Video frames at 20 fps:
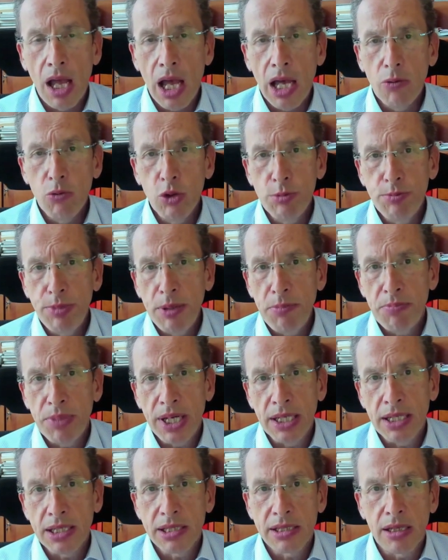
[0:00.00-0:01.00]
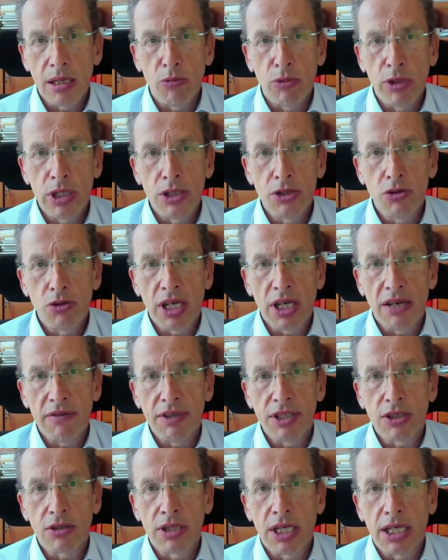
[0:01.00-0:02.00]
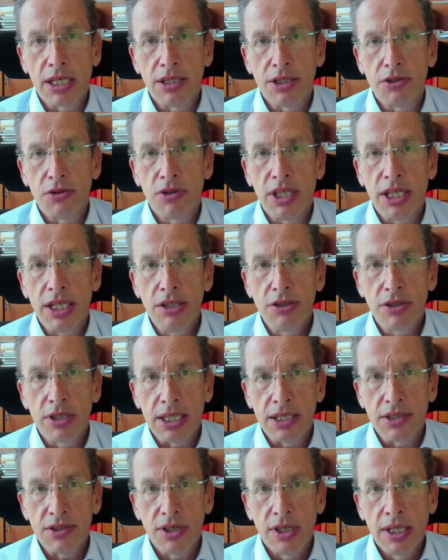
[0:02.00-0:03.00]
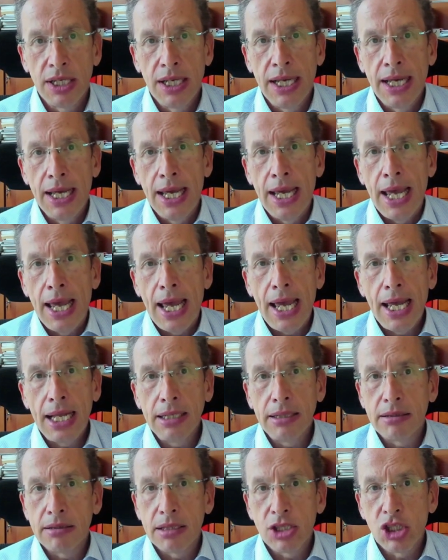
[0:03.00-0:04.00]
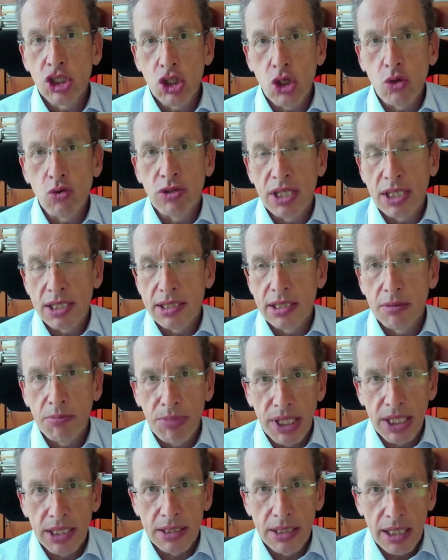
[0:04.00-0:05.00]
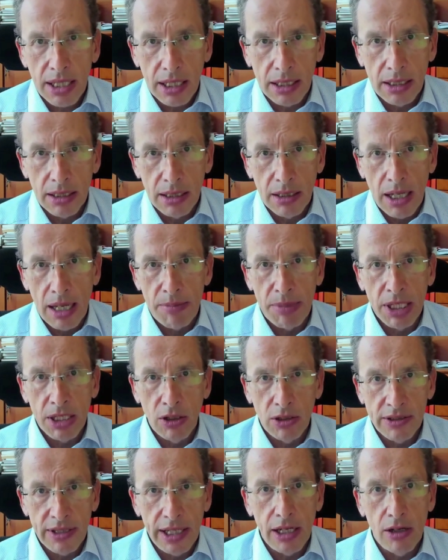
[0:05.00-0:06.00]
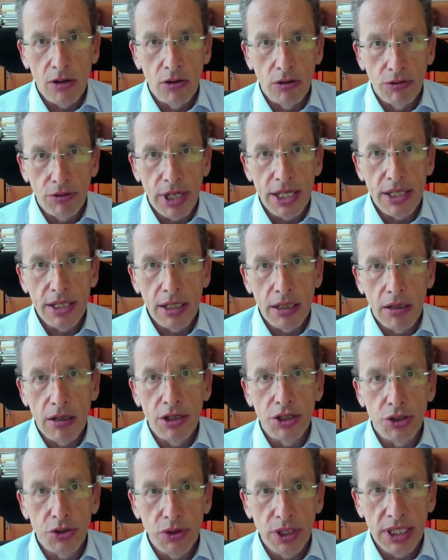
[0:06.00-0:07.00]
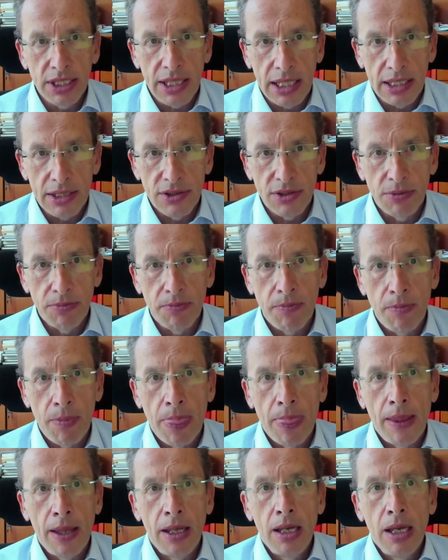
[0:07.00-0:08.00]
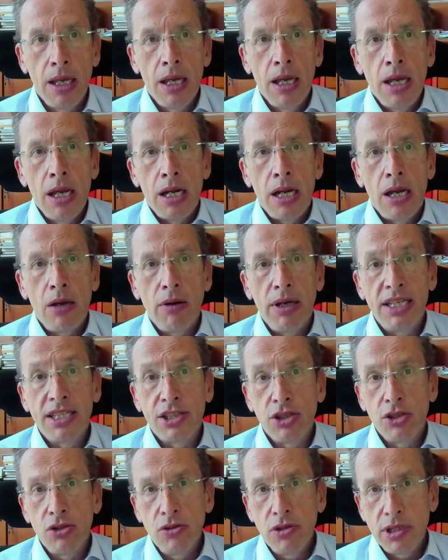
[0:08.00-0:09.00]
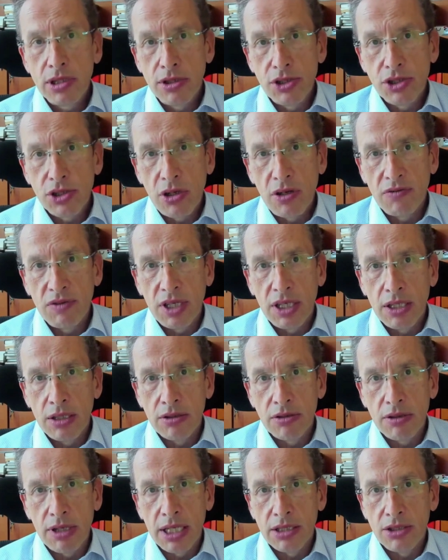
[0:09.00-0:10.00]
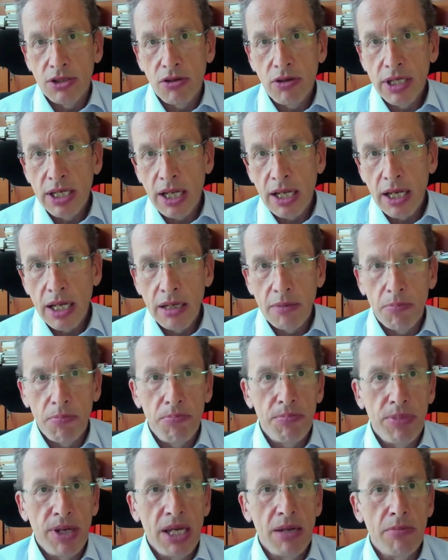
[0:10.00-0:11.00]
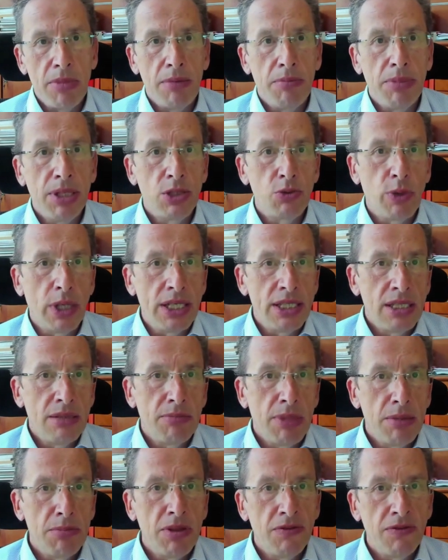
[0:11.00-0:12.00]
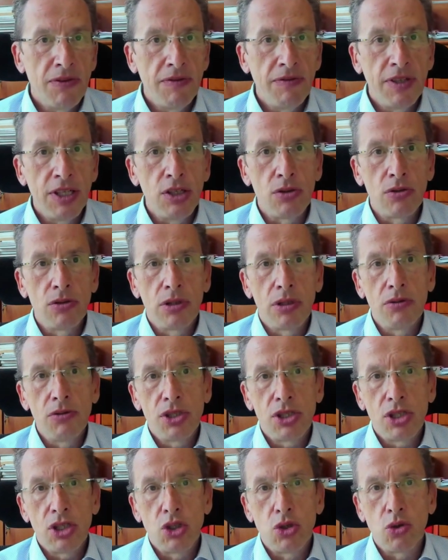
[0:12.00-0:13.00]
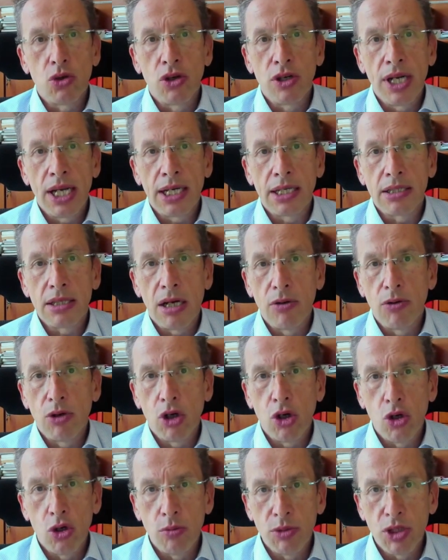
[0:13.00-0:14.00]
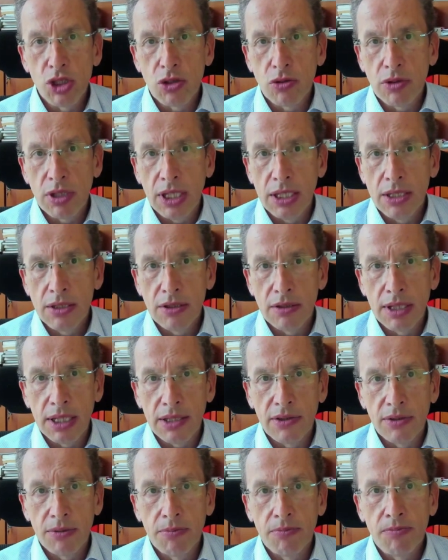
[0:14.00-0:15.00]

I would be paying someone to have it connected to the internet. And so does the big tech. I mean, they already are doing that. Now, as users of the internet, you and I pay maybe 20, maybe 50 euros to connect our homes to the internet.